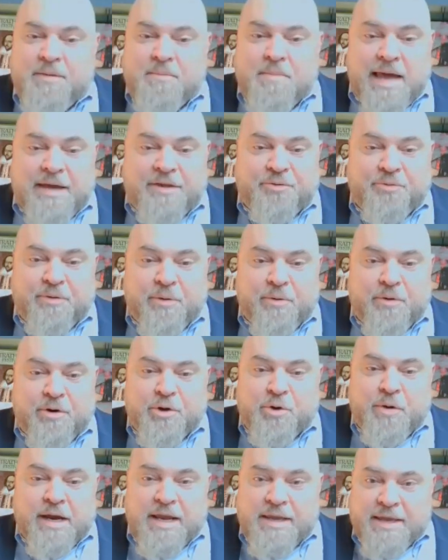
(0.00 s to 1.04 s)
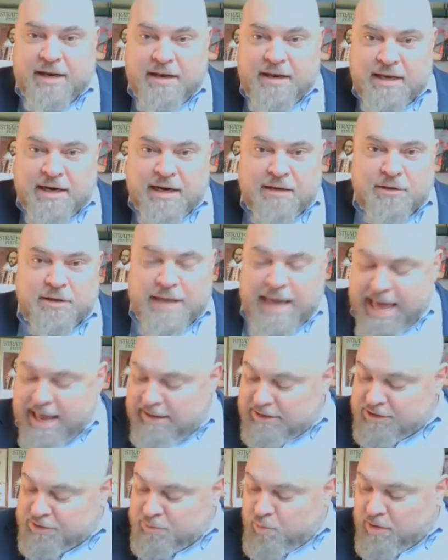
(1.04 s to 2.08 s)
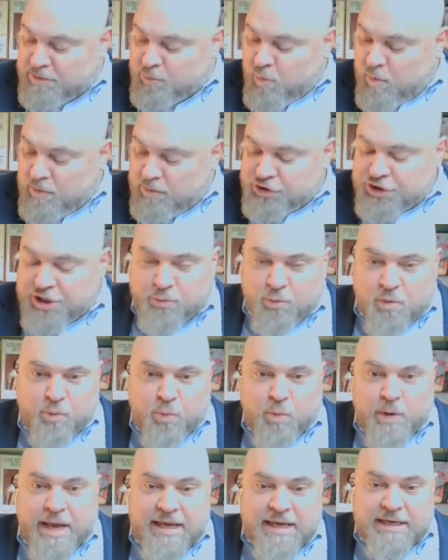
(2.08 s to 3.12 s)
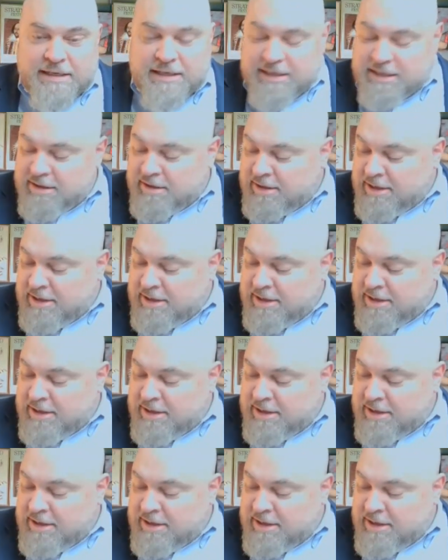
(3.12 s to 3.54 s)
my 3 real quick, and then I'll let Alex weigh in here.